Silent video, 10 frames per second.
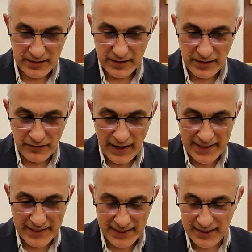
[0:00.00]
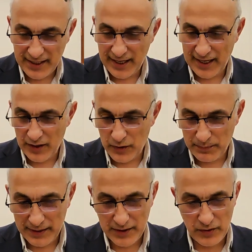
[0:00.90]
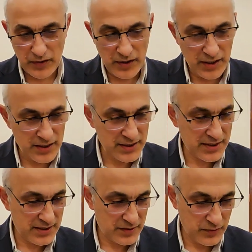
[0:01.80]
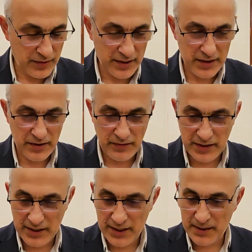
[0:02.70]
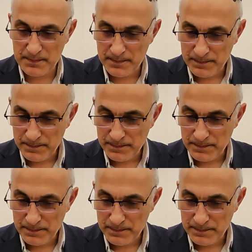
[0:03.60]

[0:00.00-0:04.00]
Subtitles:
dividing the Nachalot by the Gorals to the Shavatim.